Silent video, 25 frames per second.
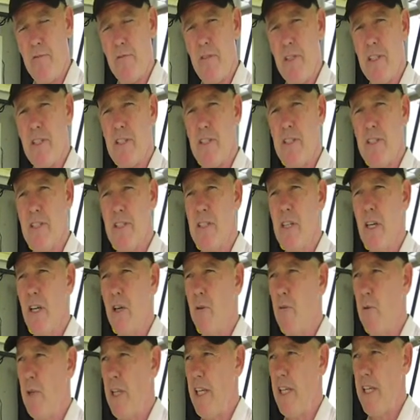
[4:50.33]
It fits
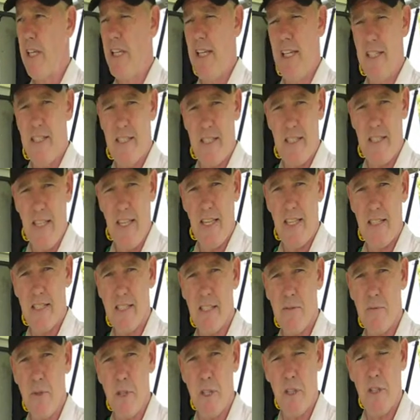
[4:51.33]
within year
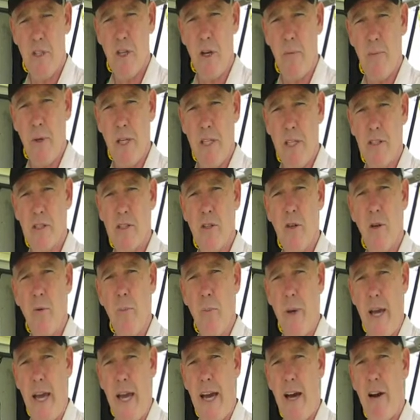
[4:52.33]
six with the topics
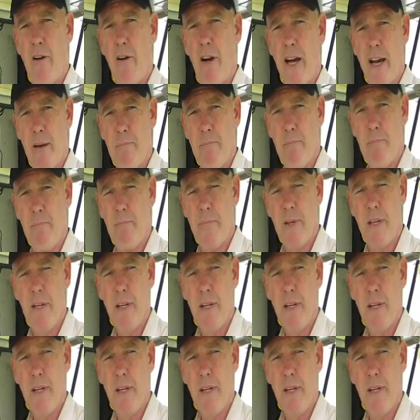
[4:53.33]
called Power Up,